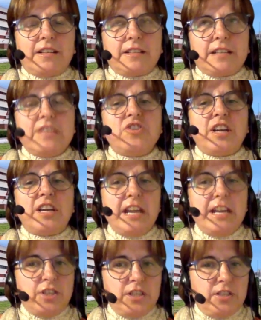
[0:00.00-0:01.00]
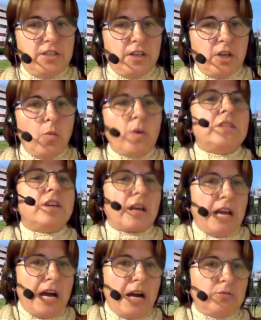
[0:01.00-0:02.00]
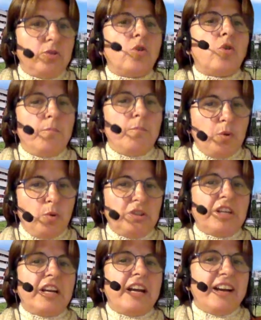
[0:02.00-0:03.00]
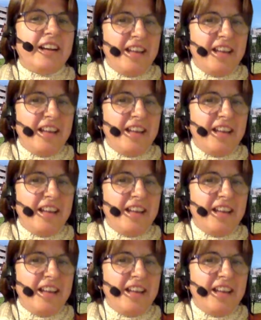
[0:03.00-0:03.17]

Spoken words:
integrated with the cloud computing